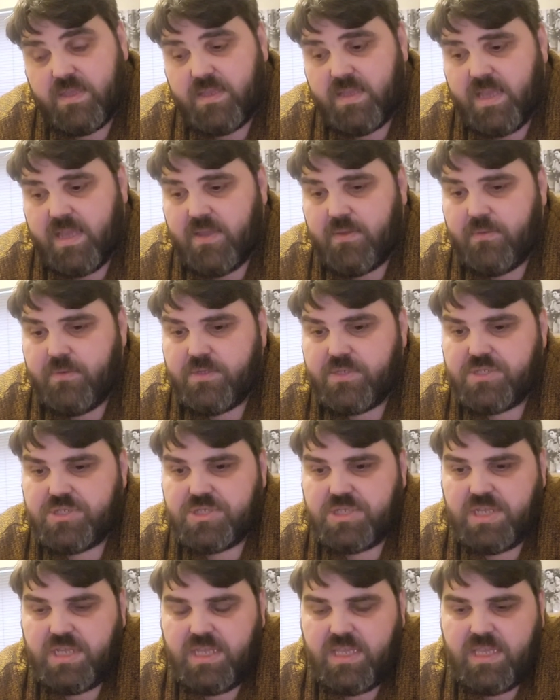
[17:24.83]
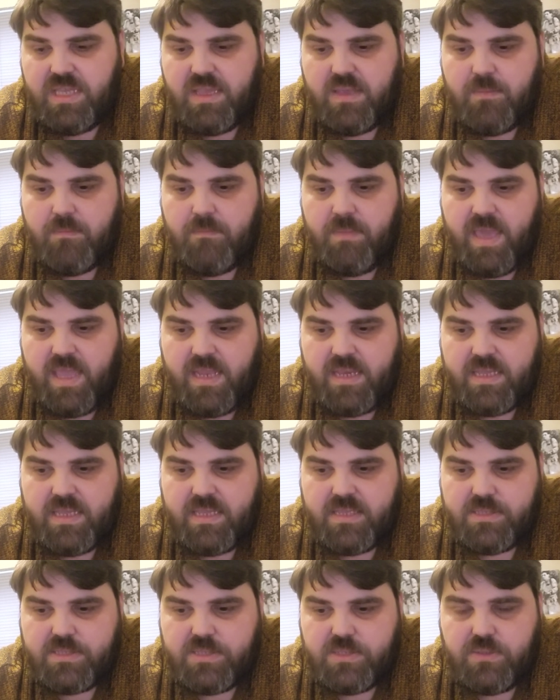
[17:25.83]
Now, she made
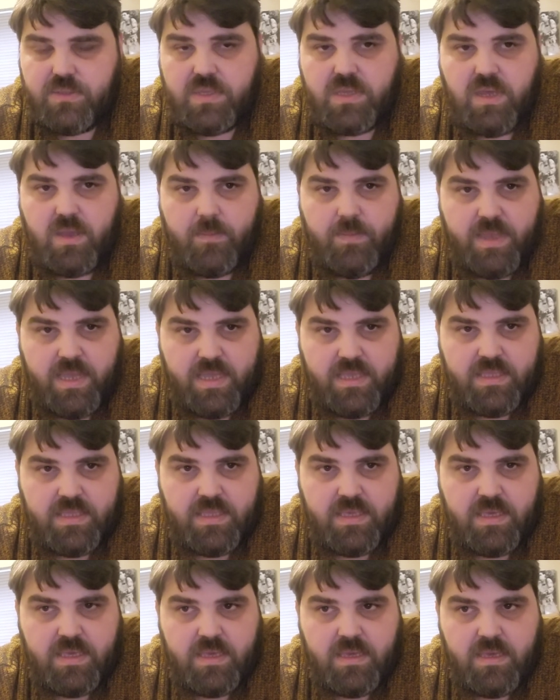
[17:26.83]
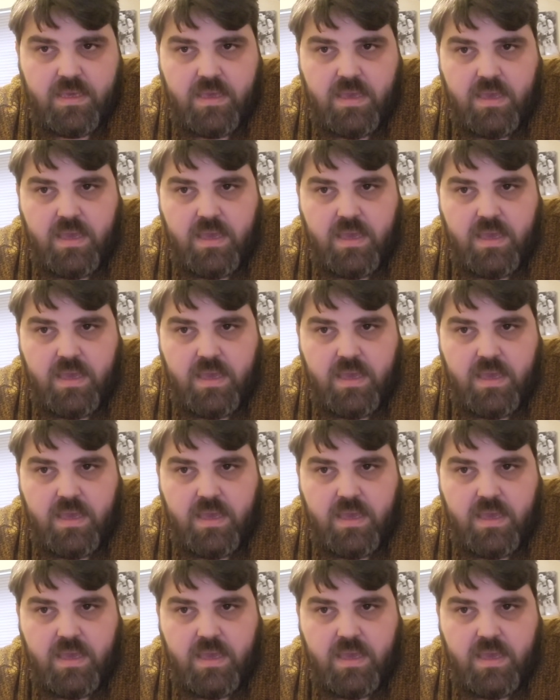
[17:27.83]
it to the Carpathia,